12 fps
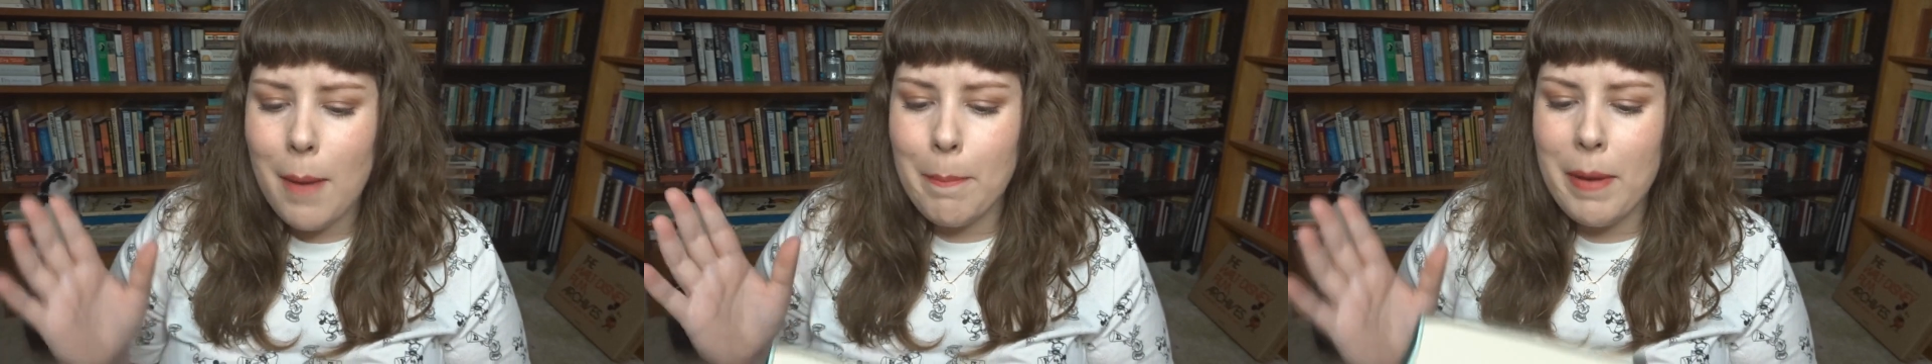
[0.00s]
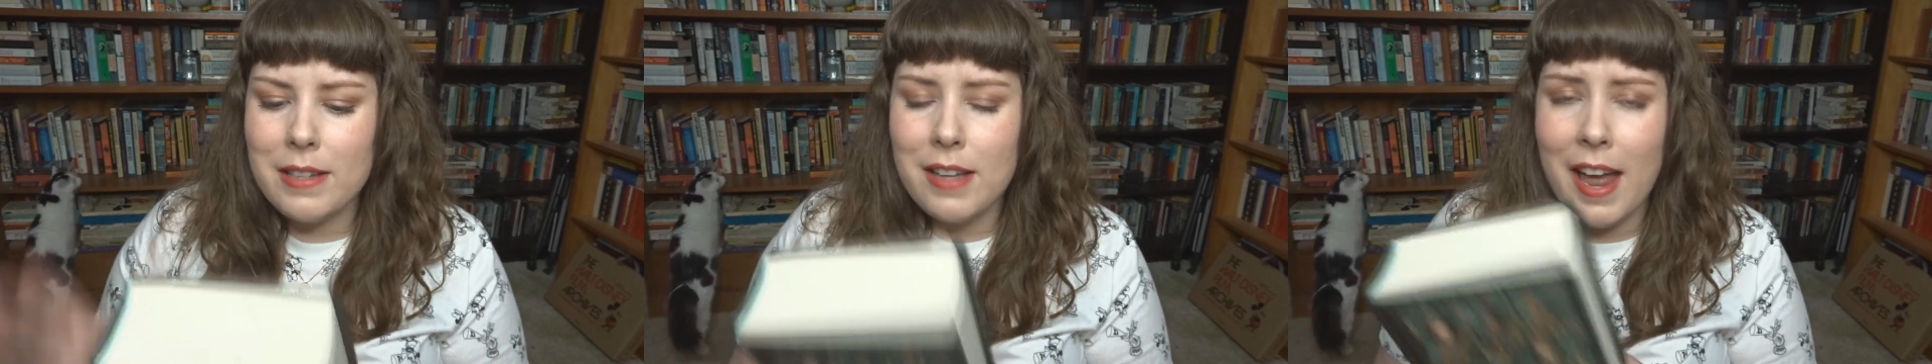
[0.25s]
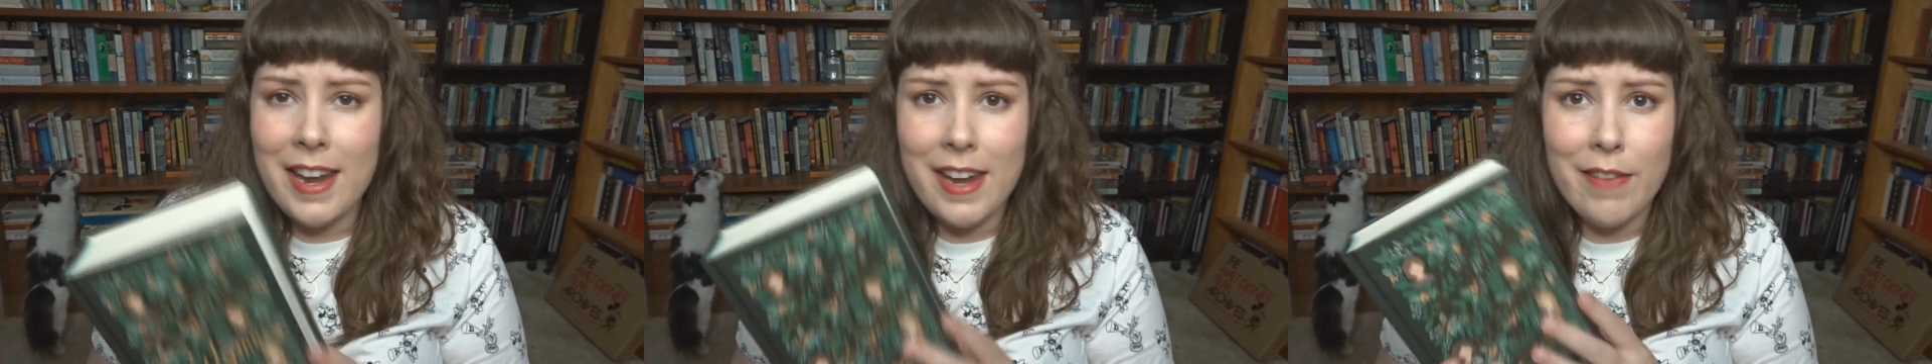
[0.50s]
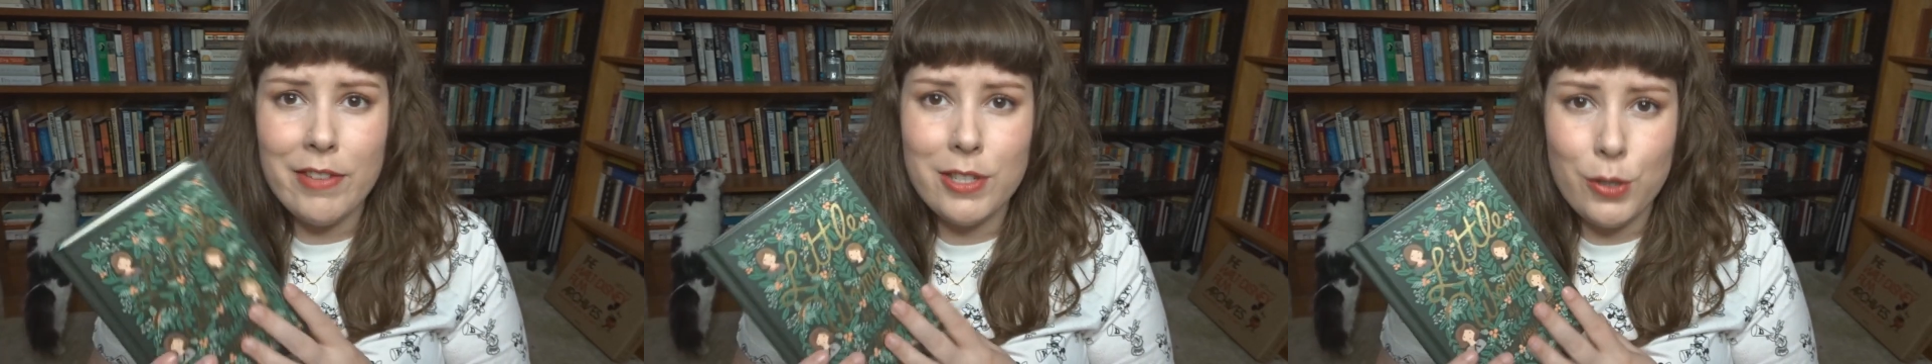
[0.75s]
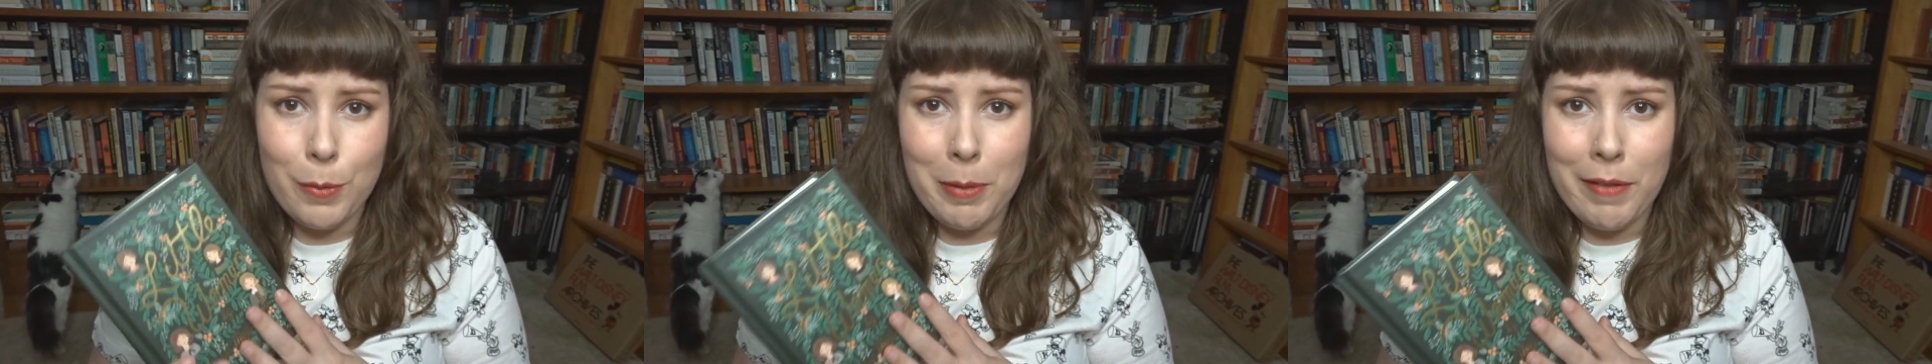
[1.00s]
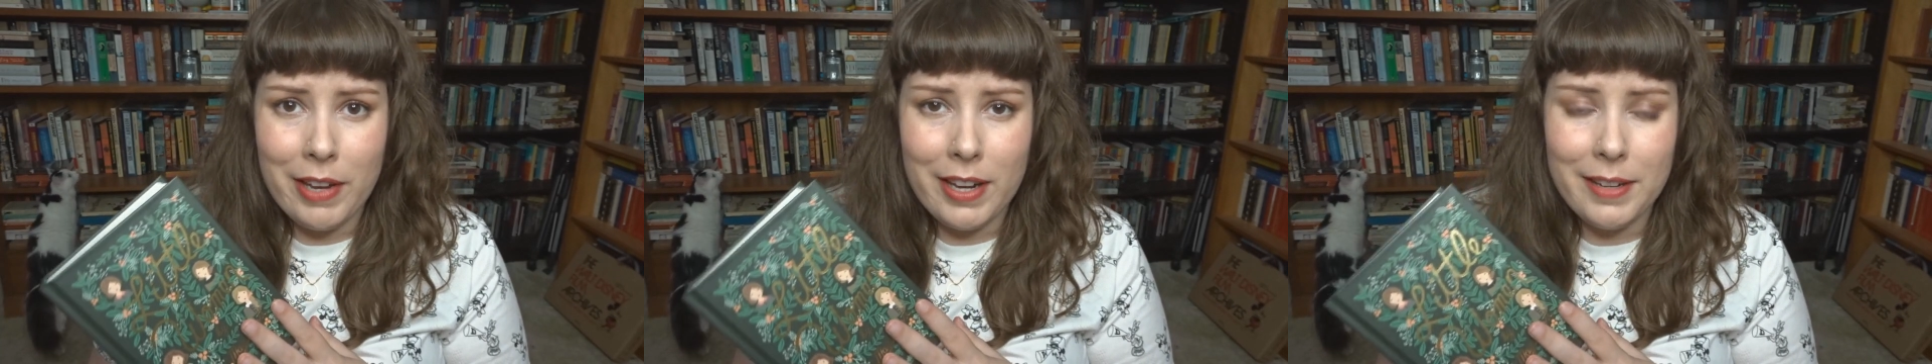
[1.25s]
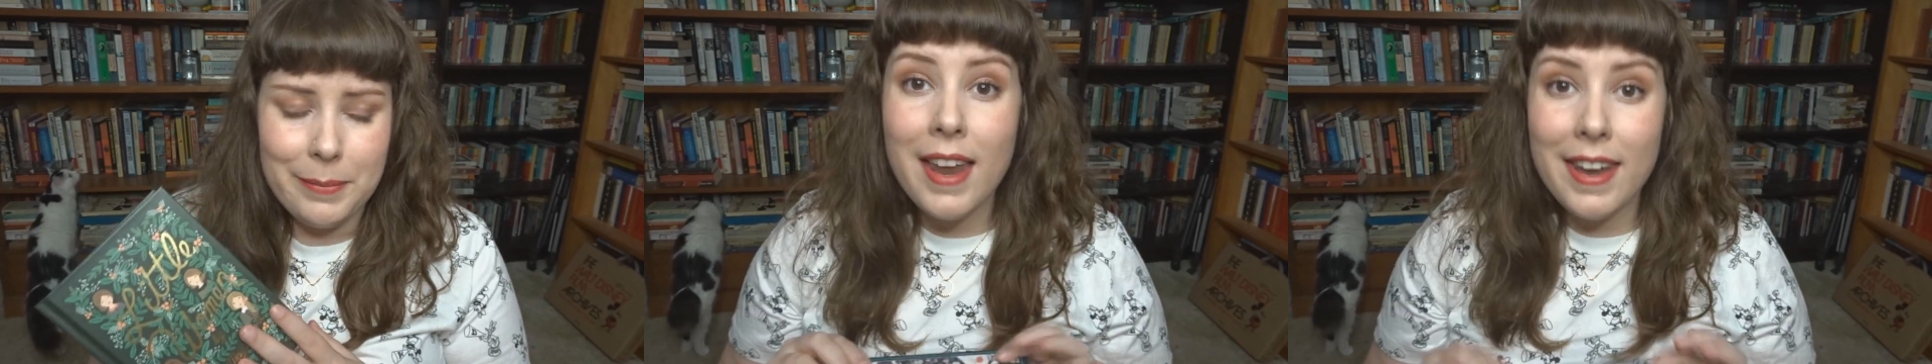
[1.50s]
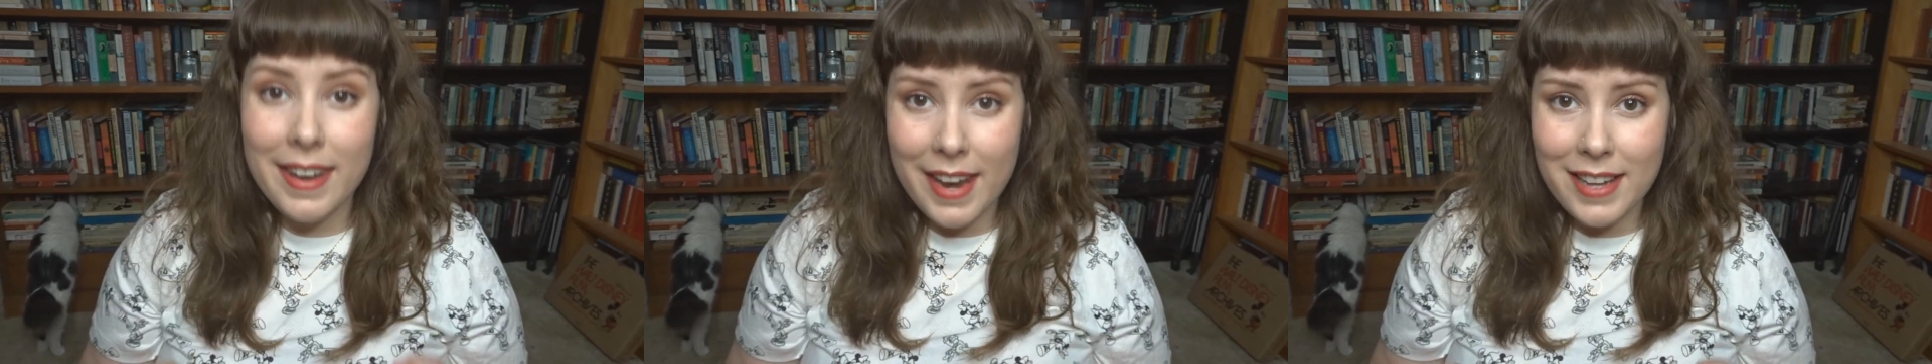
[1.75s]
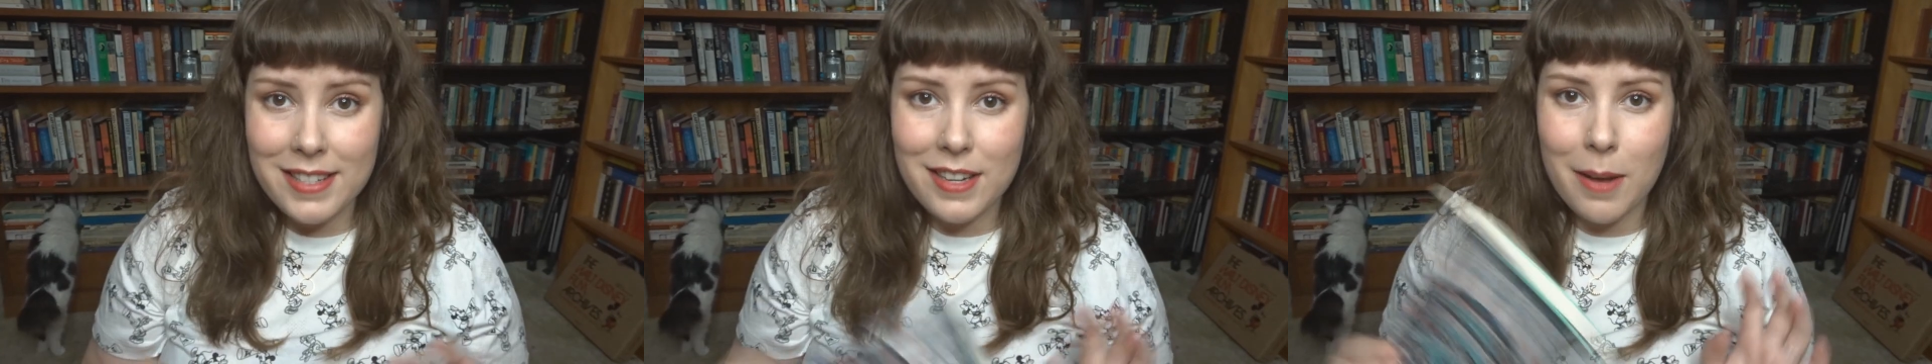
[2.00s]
but I never stop loving it. Next